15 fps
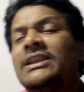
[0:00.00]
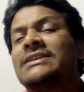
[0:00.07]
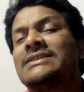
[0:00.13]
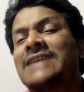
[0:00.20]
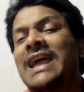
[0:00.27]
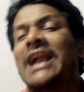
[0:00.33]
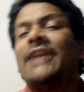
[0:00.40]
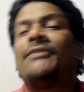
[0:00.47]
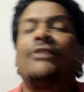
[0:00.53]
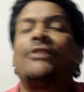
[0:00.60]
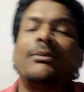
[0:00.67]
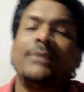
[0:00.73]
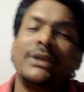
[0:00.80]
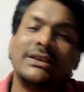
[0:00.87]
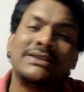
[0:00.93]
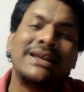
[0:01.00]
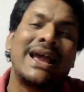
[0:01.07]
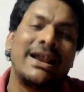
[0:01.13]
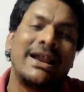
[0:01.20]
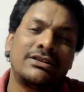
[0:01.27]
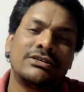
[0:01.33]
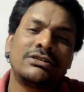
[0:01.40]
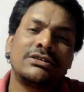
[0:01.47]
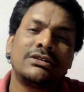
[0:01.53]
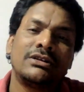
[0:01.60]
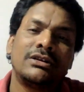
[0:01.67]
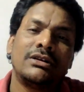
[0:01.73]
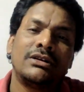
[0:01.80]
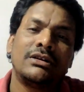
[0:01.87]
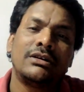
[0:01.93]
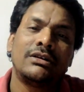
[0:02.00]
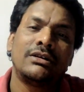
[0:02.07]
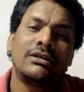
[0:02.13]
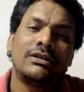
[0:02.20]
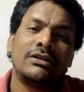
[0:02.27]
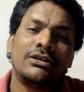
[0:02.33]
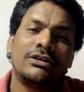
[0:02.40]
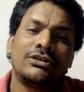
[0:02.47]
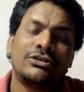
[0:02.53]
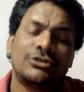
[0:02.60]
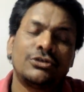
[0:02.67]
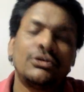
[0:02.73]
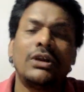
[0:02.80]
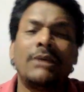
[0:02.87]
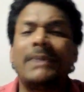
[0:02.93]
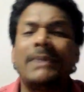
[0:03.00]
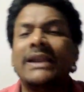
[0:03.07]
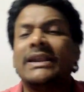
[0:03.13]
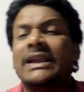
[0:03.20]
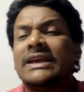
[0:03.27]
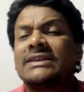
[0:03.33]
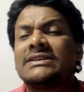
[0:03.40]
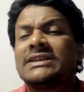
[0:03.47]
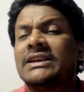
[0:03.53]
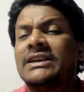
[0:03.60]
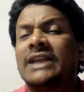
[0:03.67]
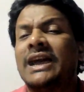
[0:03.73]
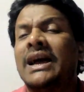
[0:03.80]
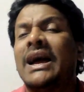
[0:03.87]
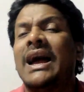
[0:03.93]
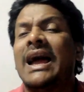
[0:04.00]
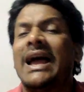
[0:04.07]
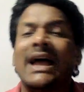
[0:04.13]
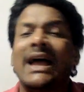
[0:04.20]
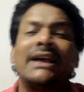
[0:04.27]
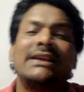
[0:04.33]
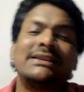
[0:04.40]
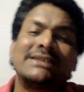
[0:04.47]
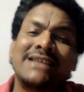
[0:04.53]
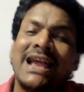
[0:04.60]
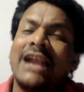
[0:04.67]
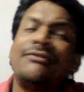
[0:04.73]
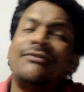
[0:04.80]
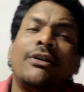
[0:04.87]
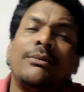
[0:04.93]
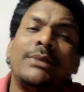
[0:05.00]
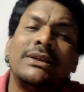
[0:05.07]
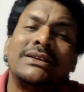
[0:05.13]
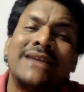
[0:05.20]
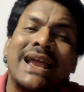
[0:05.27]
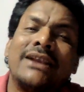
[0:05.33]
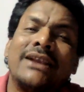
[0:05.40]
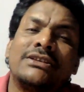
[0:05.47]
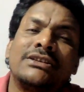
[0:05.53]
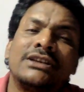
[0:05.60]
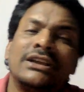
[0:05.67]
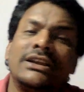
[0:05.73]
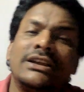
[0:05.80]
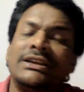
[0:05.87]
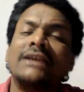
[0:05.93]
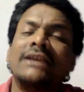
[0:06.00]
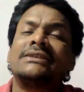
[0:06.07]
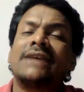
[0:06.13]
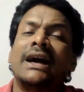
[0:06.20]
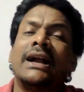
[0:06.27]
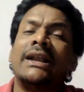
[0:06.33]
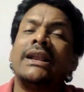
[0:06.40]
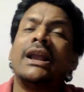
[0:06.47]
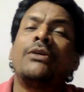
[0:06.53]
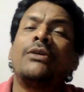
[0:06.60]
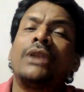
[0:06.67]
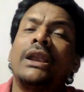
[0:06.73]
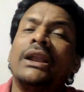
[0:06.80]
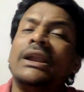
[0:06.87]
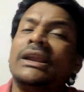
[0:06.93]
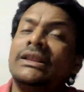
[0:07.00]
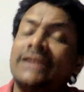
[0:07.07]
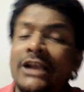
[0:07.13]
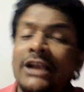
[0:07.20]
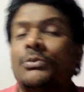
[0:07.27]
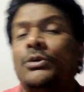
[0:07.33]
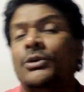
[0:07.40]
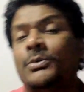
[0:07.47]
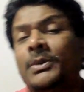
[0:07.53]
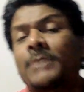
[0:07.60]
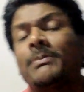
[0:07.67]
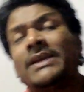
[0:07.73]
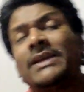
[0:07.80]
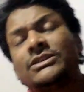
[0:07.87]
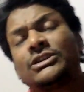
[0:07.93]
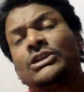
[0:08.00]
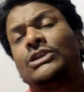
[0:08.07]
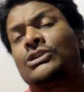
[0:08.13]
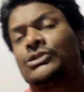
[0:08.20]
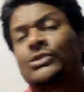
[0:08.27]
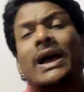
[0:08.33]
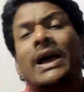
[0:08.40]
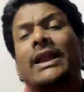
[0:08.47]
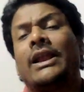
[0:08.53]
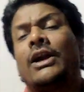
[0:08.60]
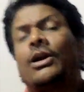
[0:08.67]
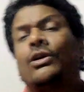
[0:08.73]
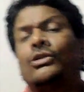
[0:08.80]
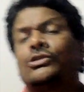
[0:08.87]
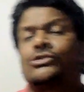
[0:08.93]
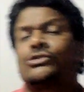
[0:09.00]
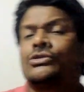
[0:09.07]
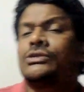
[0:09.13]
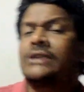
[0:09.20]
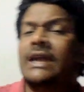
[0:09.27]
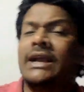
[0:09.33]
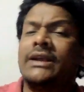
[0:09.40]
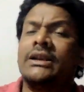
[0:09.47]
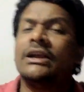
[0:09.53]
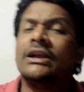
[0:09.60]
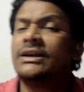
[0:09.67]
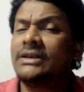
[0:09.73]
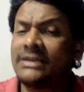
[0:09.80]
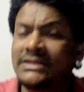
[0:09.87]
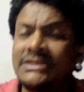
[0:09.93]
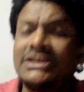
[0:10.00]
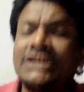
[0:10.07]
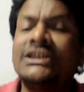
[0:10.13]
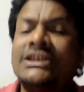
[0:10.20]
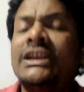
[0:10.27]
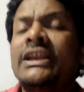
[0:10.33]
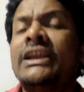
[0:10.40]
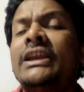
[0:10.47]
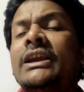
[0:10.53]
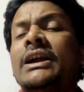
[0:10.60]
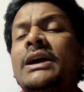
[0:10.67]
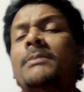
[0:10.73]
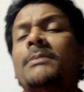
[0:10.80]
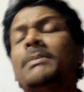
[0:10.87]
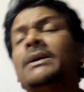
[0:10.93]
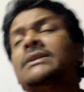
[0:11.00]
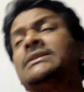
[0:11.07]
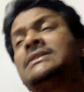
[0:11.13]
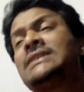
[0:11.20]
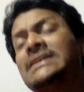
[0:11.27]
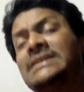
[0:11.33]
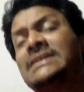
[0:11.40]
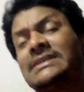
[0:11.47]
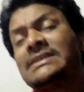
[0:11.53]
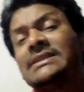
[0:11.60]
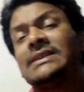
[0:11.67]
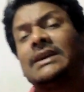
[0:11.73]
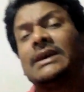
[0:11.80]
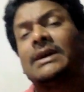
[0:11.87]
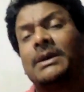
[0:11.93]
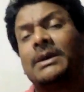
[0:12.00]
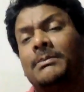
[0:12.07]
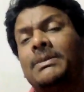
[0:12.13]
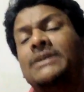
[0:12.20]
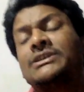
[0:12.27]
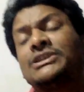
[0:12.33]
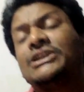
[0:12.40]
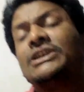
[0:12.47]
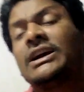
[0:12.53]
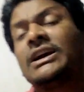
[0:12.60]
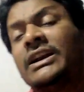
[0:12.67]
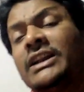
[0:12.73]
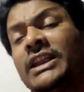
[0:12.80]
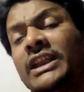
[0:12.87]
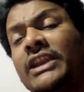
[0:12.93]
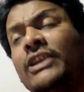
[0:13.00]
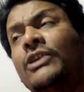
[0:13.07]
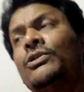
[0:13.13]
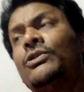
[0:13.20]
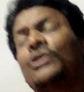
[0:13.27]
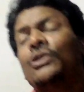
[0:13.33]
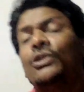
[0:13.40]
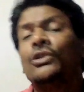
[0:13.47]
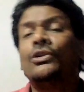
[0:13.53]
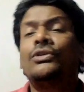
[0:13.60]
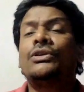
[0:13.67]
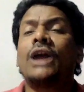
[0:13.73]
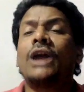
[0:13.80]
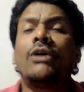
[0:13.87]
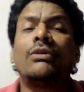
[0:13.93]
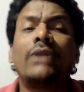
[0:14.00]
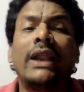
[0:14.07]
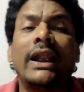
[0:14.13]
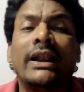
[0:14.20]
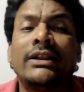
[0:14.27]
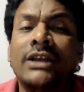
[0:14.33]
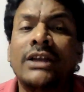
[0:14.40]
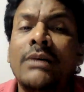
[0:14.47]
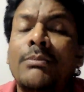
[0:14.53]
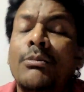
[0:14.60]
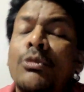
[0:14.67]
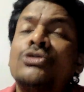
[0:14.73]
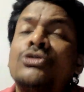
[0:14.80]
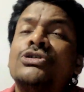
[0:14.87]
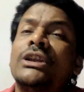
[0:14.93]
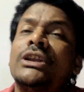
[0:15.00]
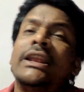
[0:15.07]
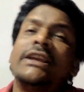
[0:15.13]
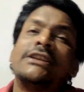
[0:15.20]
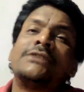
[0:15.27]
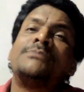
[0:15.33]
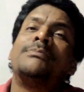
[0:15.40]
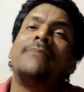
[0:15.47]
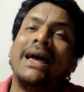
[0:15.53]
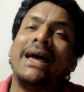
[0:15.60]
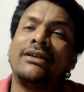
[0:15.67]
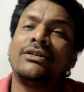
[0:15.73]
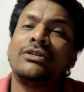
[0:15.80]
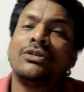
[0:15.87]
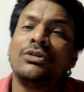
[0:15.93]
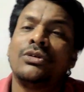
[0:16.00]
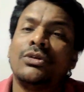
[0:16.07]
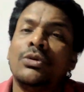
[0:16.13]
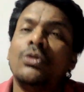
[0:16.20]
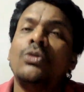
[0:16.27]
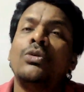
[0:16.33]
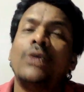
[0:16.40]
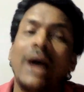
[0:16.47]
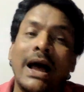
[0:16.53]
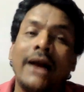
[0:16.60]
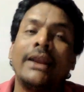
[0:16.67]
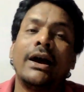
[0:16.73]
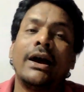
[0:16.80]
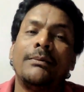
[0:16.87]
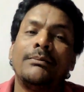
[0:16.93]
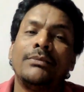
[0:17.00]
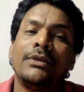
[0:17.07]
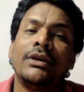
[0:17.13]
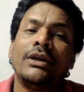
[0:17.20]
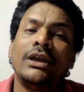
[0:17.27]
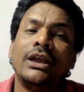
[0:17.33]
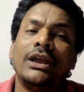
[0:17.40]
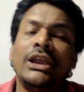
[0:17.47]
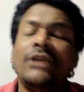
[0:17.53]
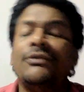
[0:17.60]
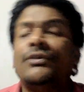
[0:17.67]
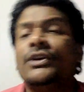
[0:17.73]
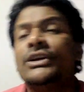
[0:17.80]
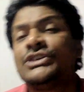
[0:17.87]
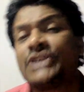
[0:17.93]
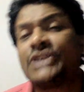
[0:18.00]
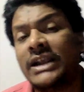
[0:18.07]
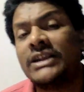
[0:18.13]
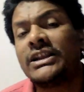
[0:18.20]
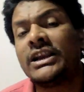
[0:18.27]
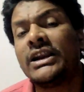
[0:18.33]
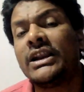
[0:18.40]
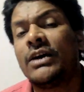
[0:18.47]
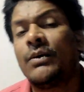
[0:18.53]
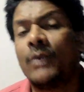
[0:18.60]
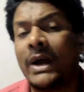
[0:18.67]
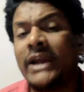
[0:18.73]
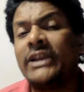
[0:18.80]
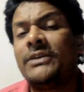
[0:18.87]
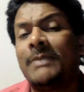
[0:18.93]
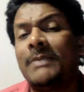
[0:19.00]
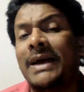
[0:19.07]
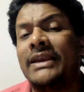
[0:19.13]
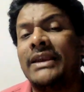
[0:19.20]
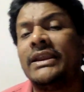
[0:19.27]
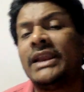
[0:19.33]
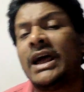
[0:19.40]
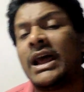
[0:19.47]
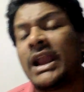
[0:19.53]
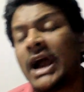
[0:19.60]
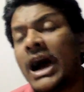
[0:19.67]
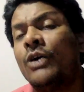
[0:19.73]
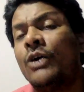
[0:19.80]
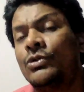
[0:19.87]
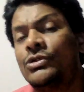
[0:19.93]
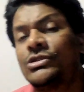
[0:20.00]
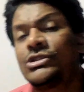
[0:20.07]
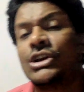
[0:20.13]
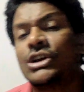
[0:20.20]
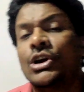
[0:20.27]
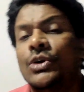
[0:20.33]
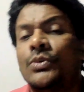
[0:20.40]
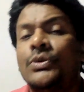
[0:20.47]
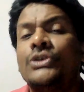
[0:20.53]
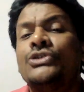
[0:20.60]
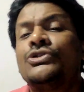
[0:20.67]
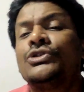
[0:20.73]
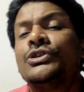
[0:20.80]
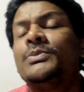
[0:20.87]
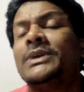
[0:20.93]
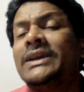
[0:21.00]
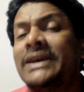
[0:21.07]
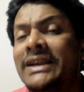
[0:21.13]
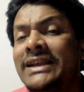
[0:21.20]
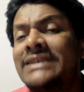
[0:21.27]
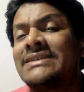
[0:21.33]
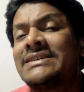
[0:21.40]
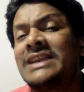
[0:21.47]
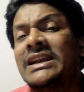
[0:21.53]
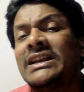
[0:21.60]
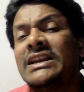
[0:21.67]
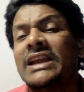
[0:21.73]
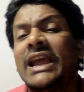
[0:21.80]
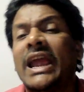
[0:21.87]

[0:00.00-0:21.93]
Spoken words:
the sand from his hands. Stood up and dusted the sand from his hands. Yes, undoubtedly that would be best. So Hannah also said steadily, but she continued to look down at the motionless man. Who? Hannah. If we sheltered a white man in our house, we should be arrested,